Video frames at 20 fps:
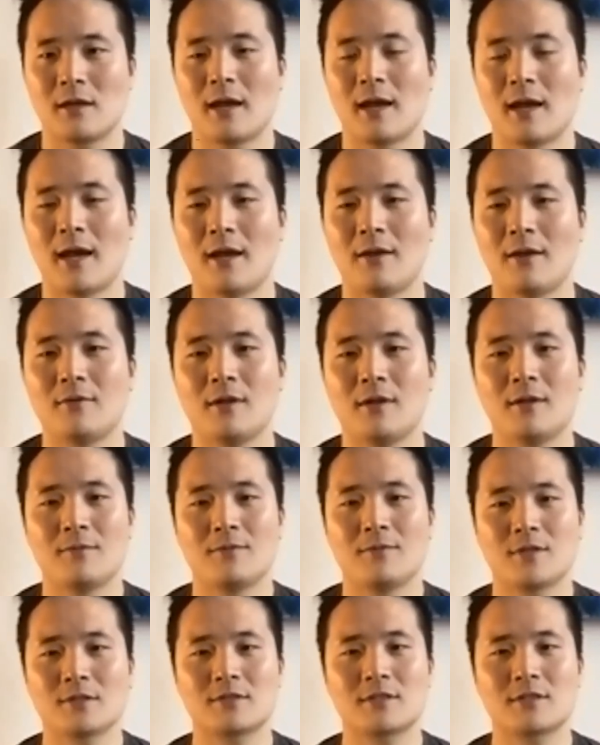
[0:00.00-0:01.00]
And
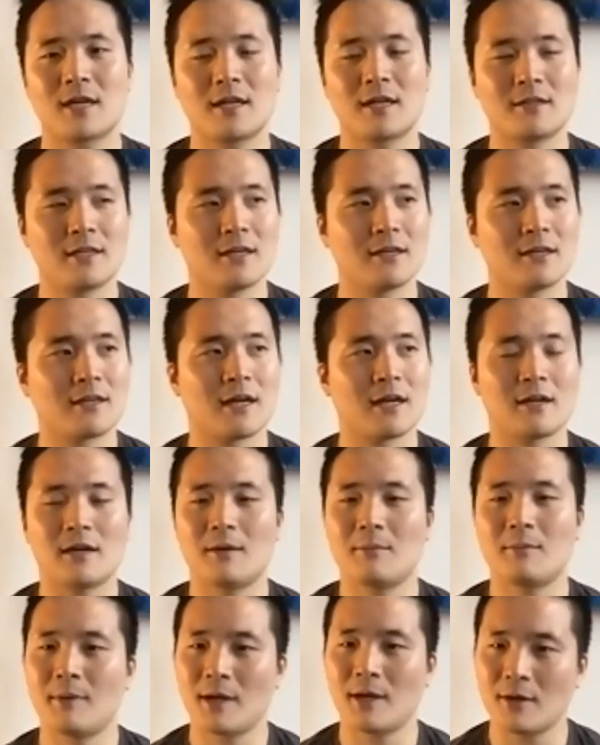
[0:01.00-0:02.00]
just that idea that
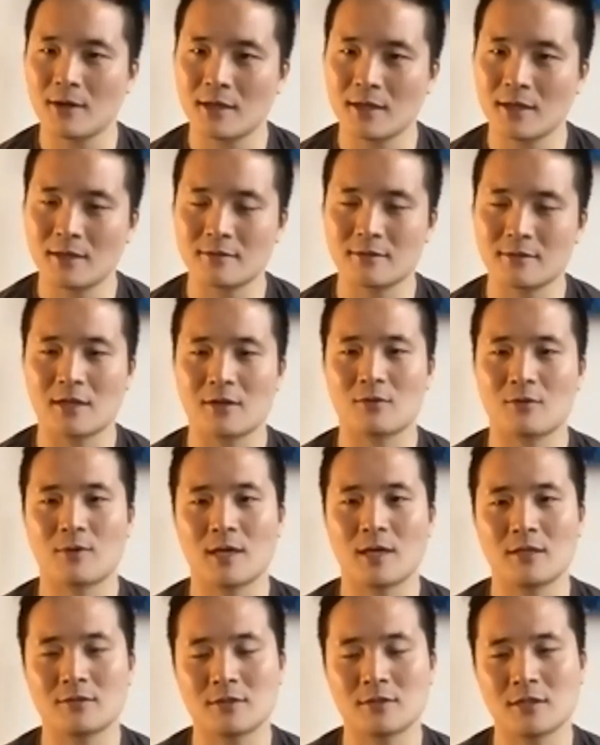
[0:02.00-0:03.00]
America is not a
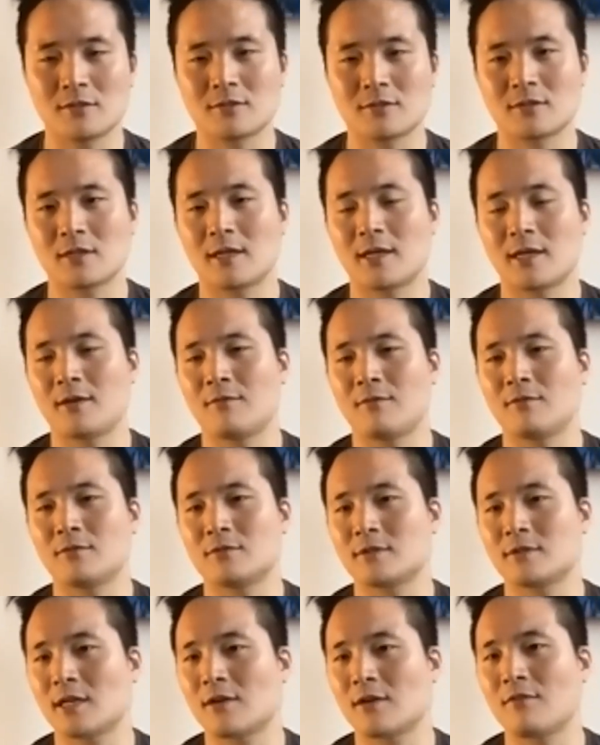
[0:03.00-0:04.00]
race, it's a
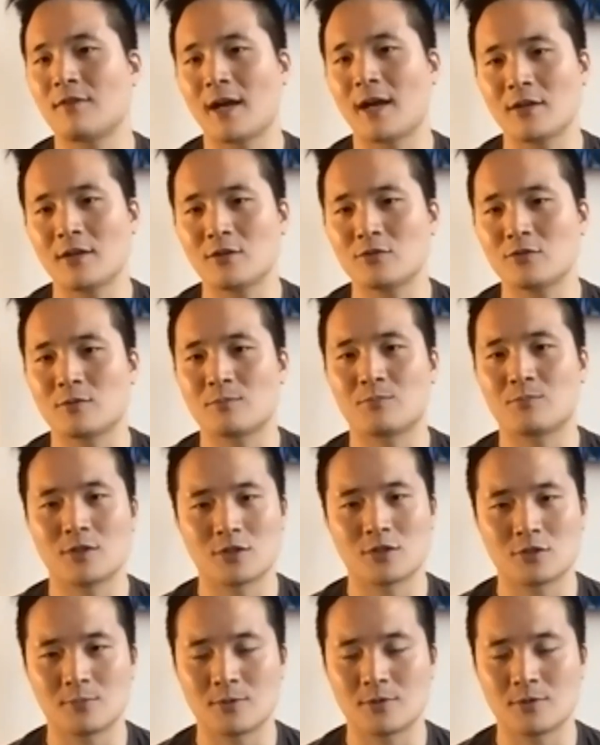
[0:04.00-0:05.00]
set of values and
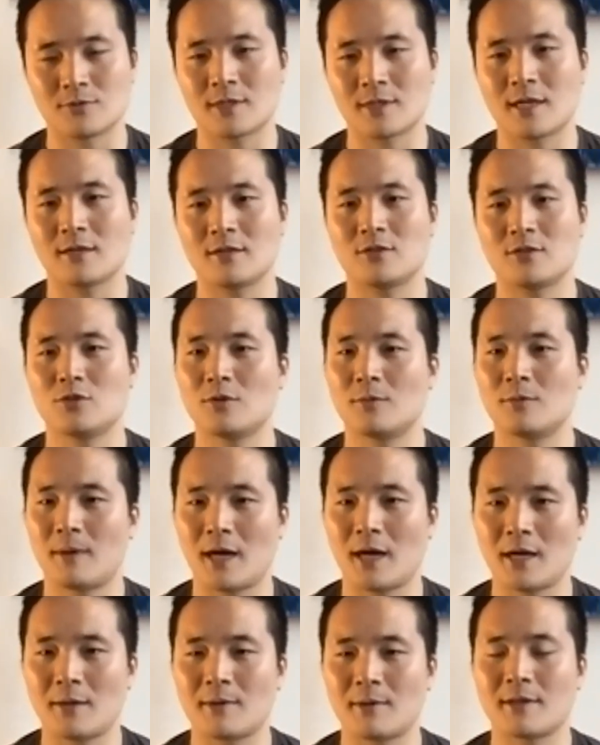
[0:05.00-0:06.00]
principles that you
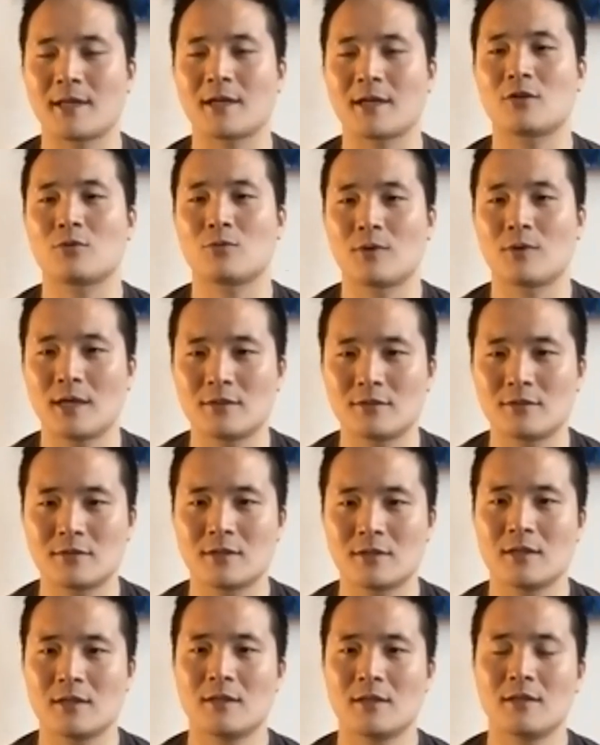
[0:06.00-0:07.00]
abide by that
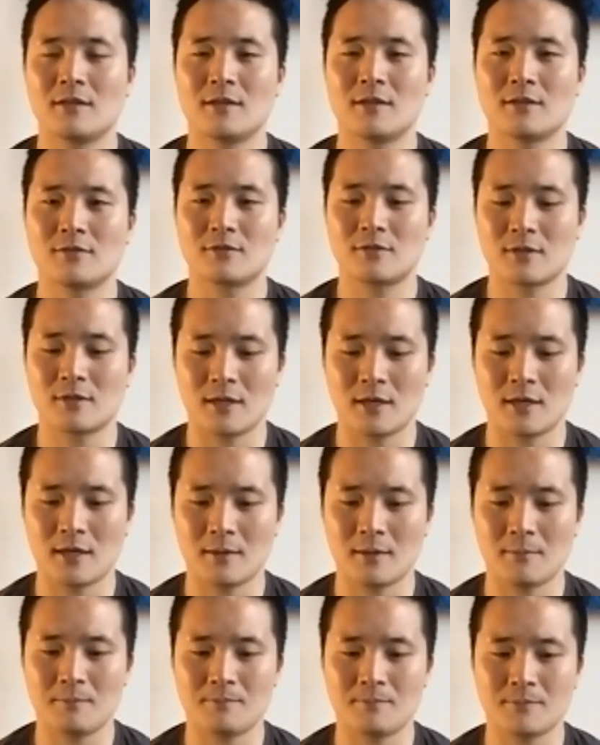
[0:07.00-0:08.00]
creates this
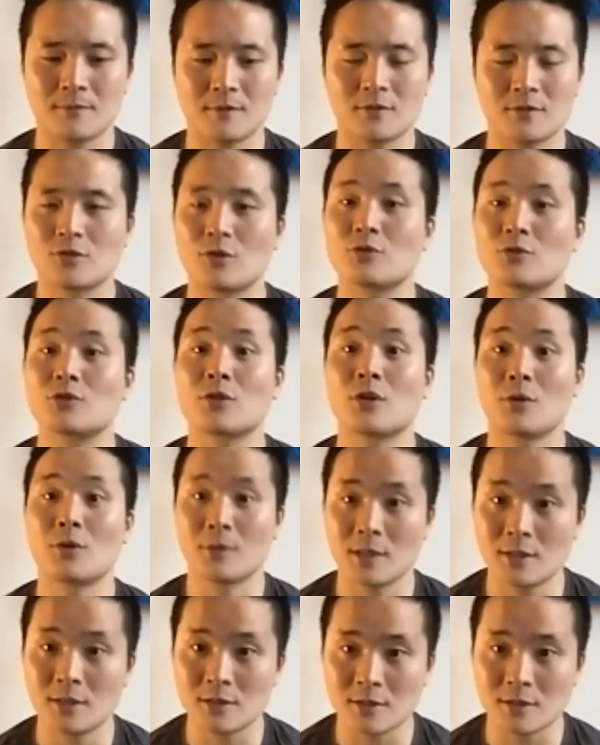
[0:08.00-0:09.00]
social
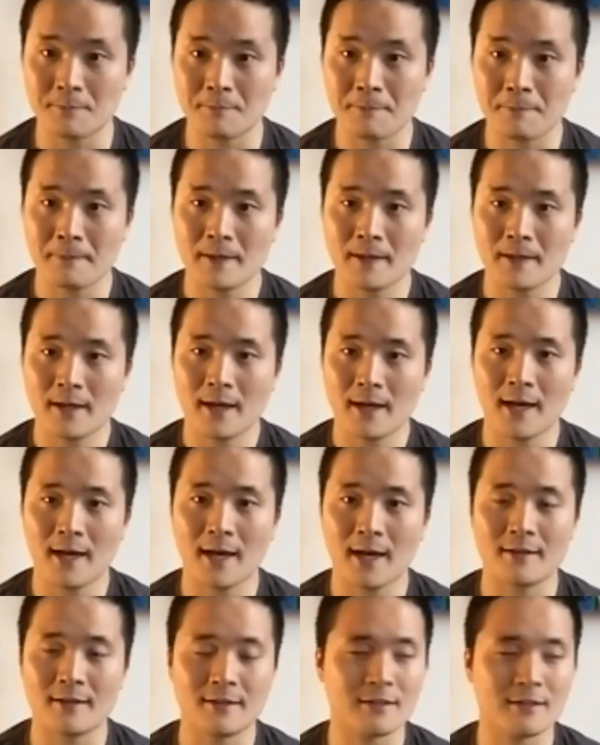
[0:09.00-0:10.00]
cohesion.
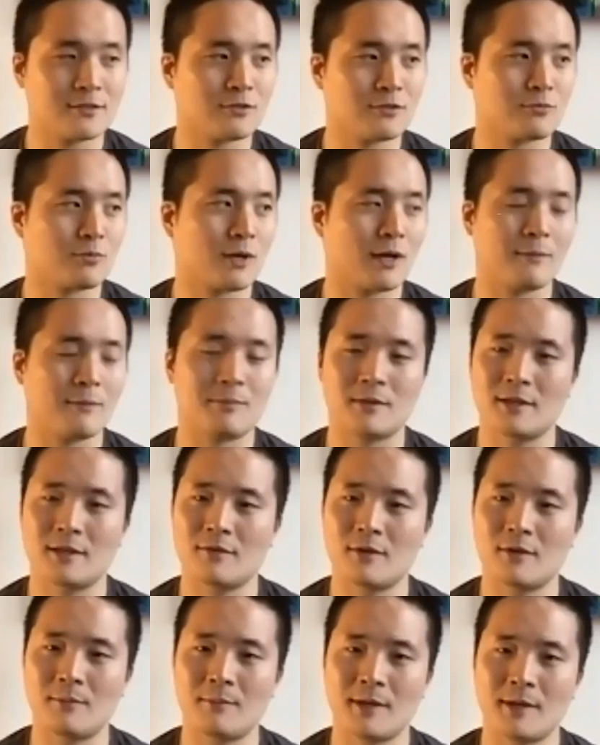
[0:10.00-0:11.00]
And this is what I
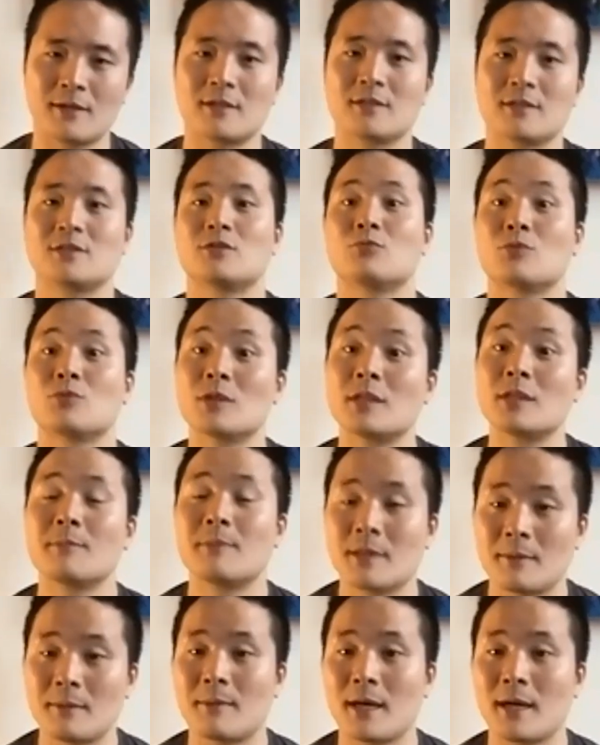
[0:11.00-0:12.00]
believe America should really
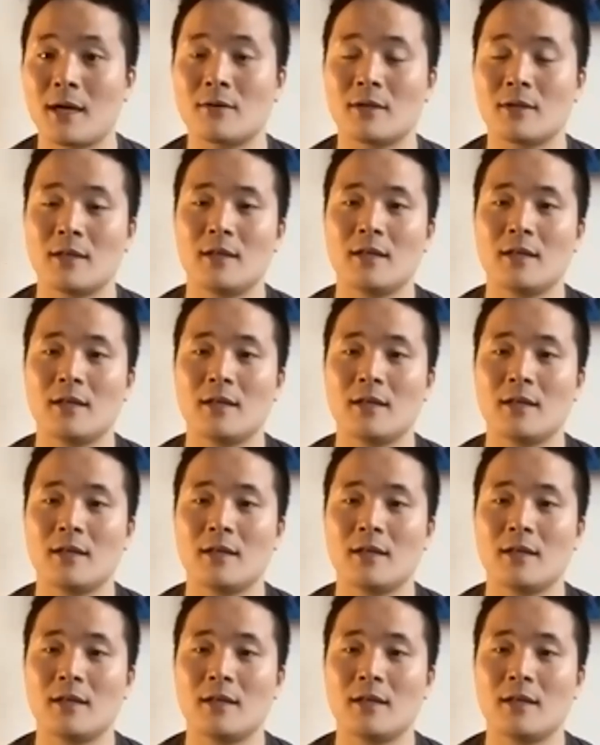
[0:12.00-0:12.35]
be about.